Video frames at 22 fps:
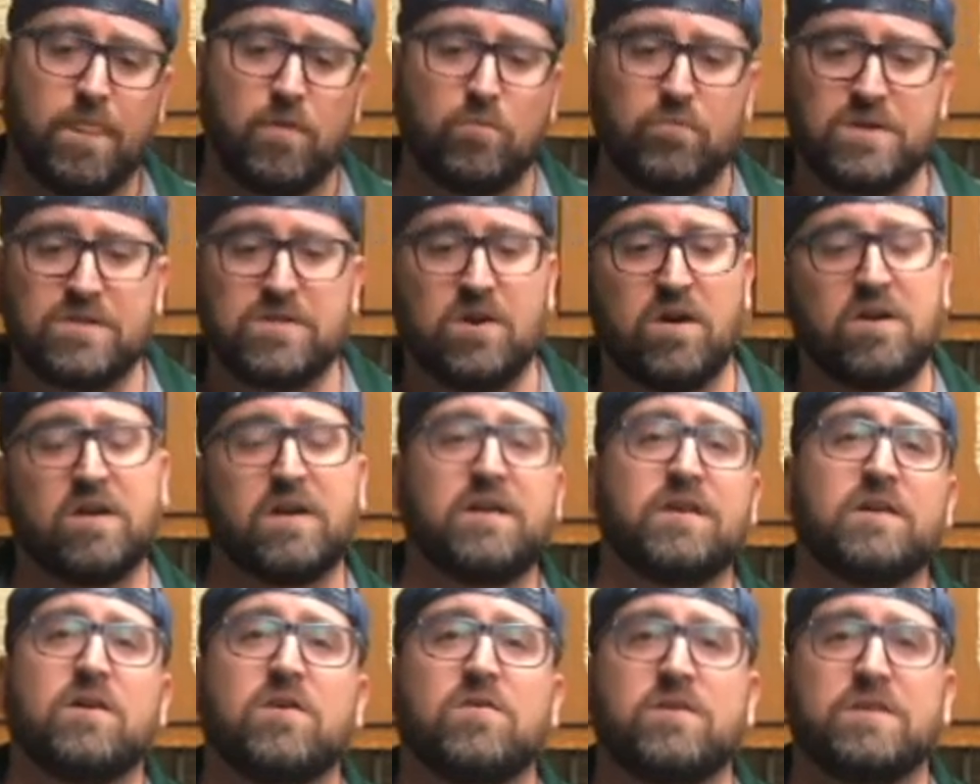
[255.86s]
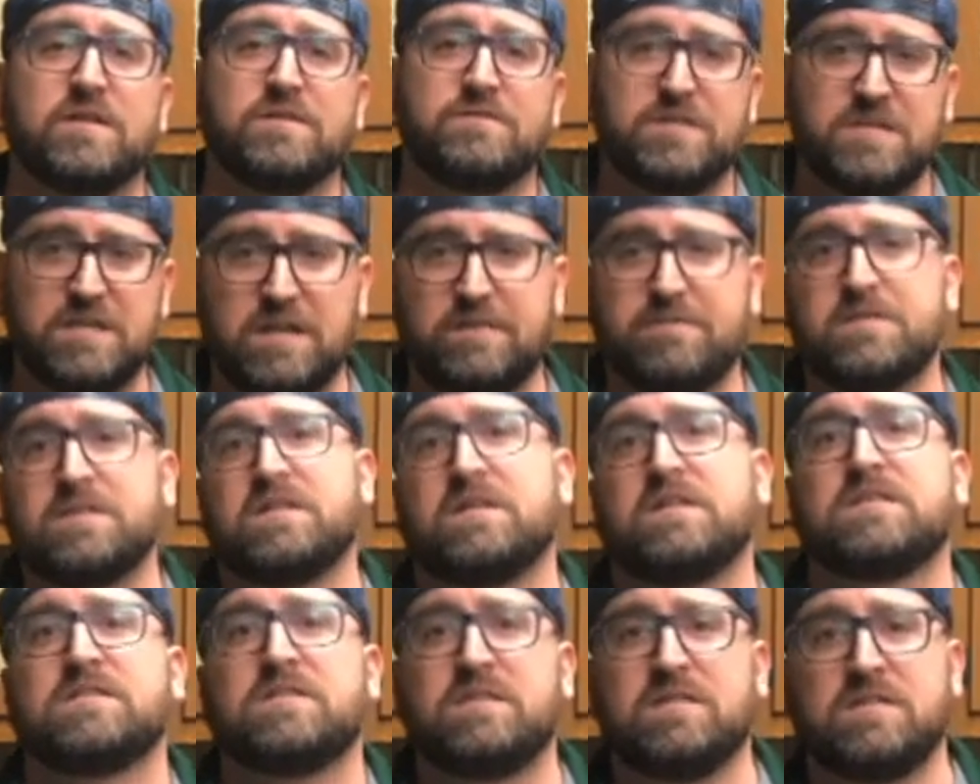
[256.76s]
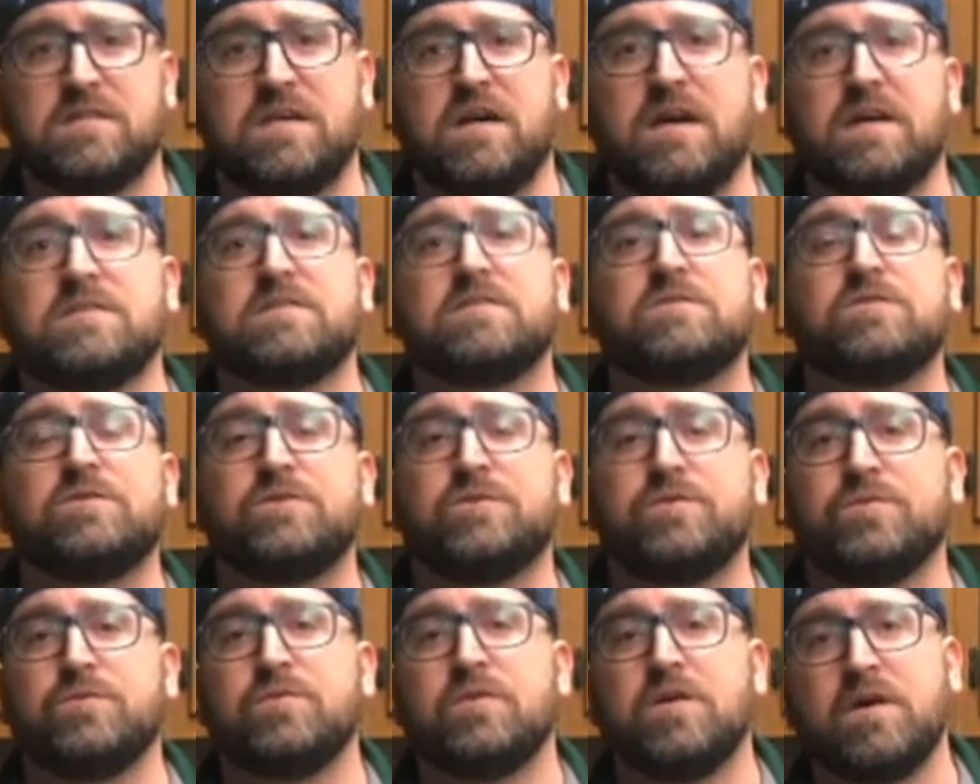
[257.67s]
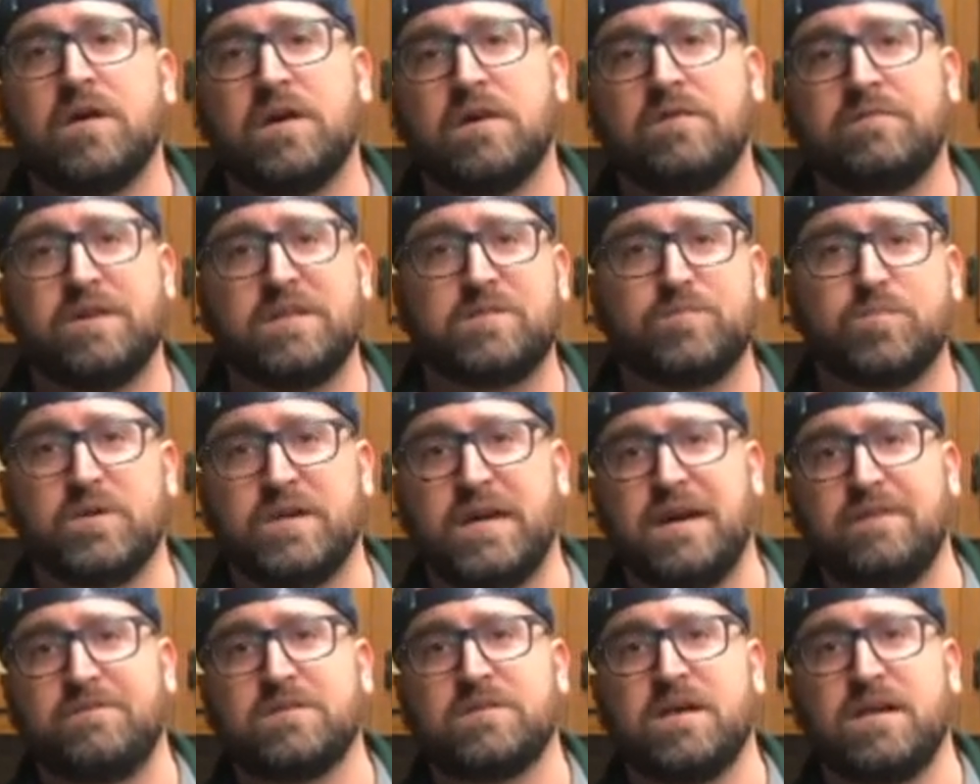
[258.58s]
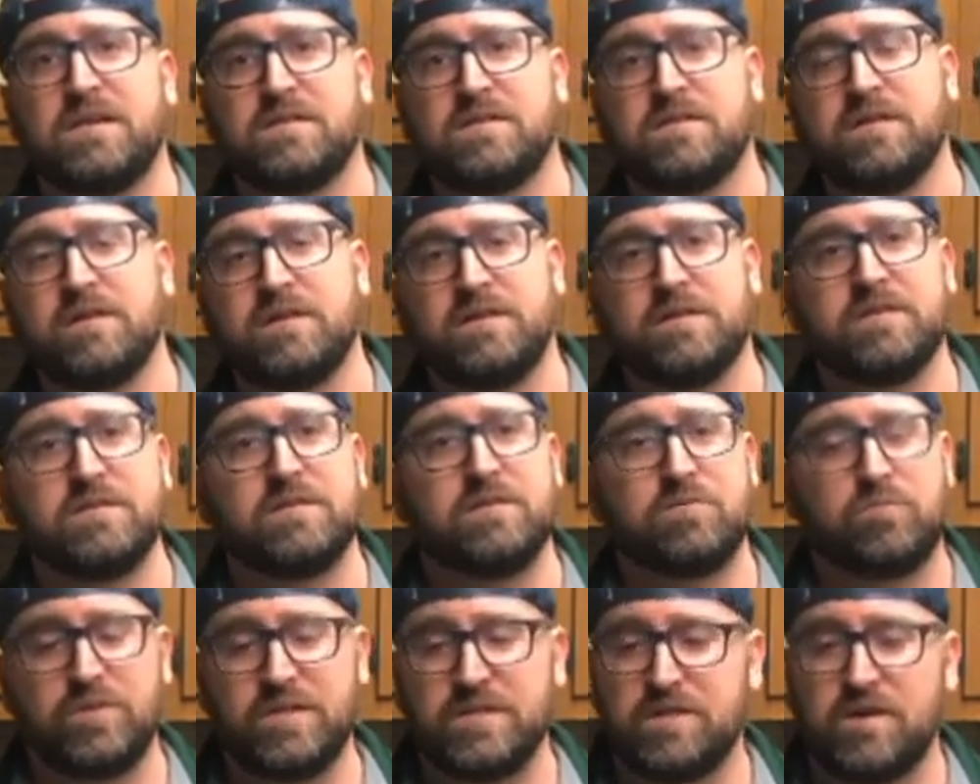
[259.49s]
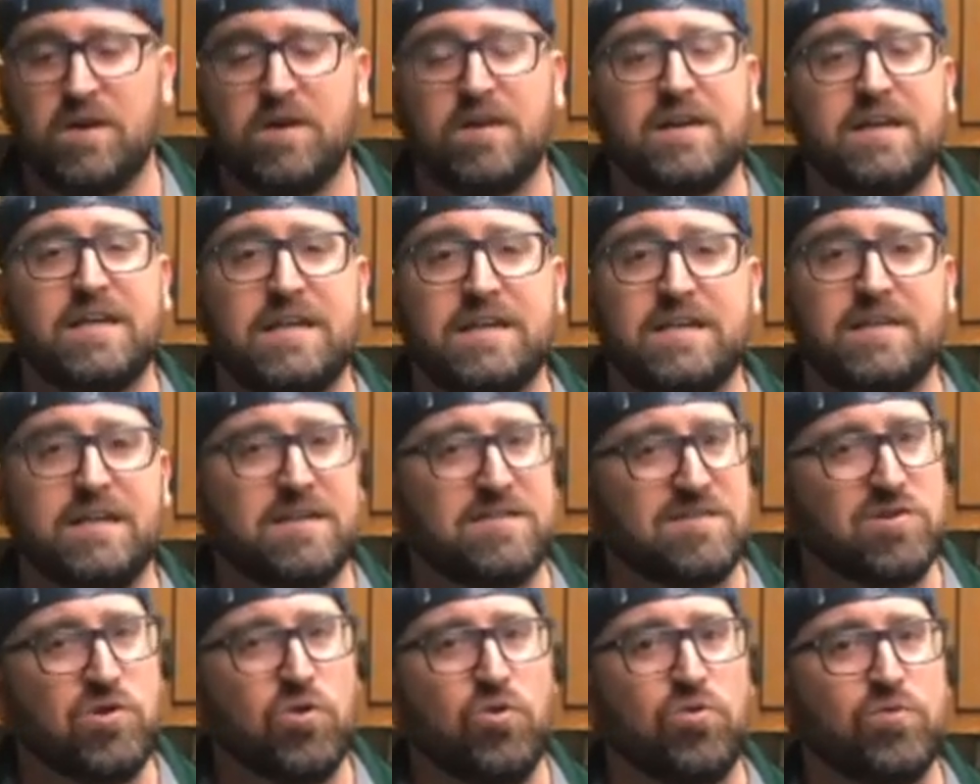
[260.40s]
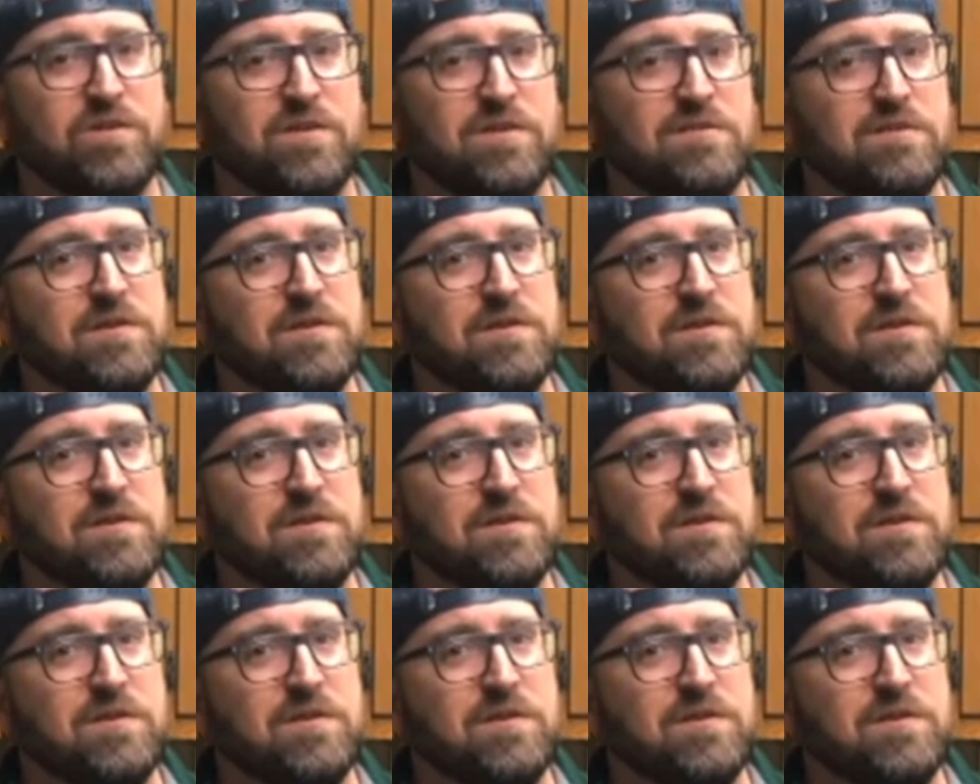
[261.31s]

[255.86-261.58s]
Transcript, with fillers: retargeting going if she ever does decide to do Facebook advertising because retargeting, that's golden.